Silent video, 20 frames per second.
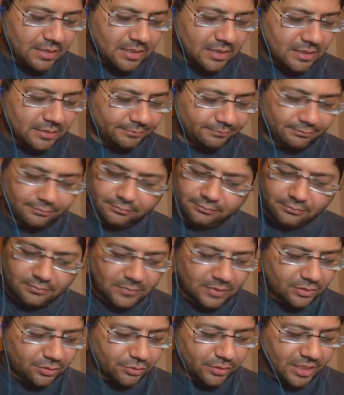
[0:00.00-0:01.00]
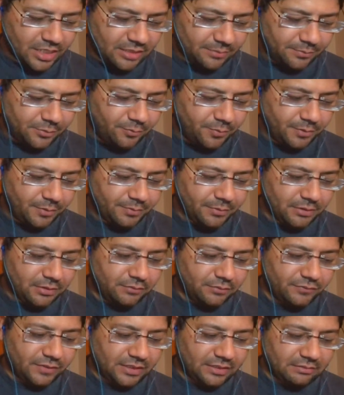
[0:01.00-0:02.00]
Uh, to help you people
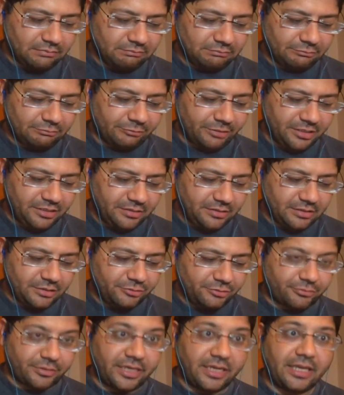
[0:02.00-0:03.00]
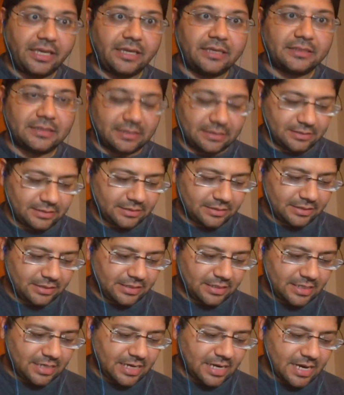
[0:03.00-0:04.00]
with research trainings
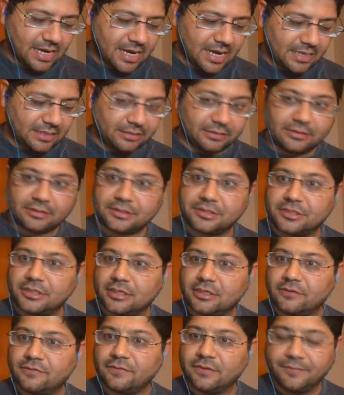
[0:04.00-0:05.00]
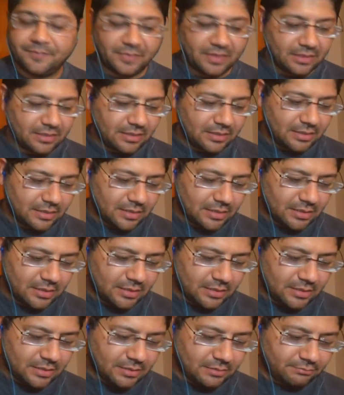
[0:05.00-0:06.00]
and other stuff.
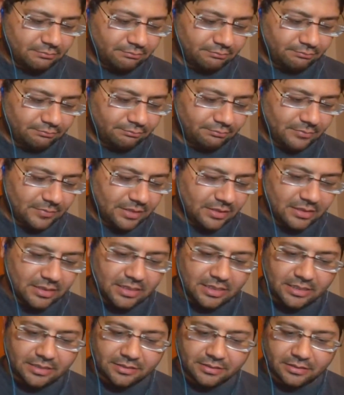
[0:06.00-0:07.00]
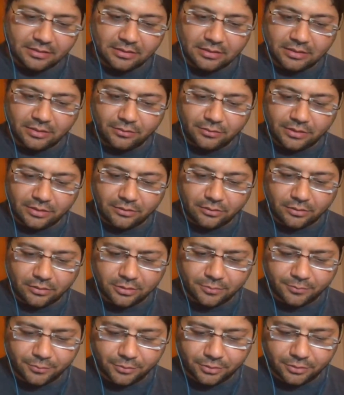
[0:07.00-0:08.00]
Um, and uh, you can
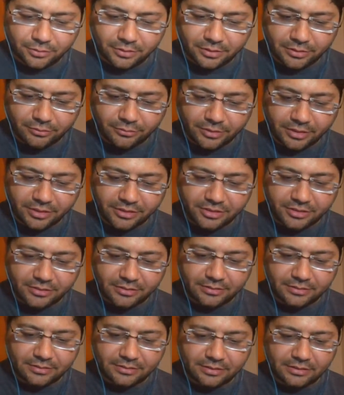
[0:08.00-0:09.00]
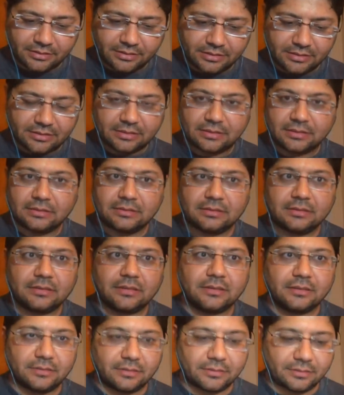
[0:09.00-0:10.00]
also put your introduction in this
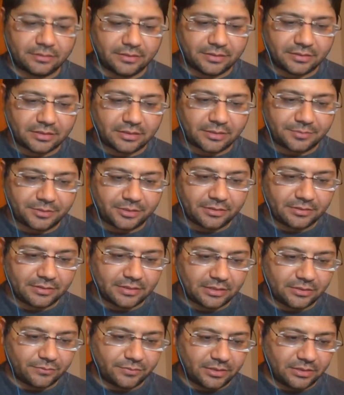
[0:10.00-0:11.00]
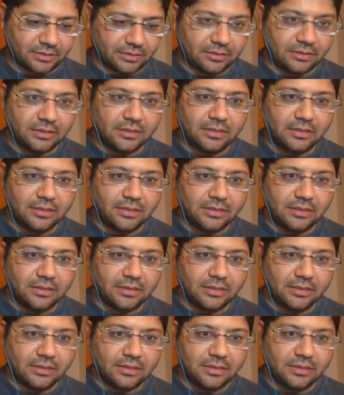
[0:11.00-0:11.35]
uh, descriptions as well.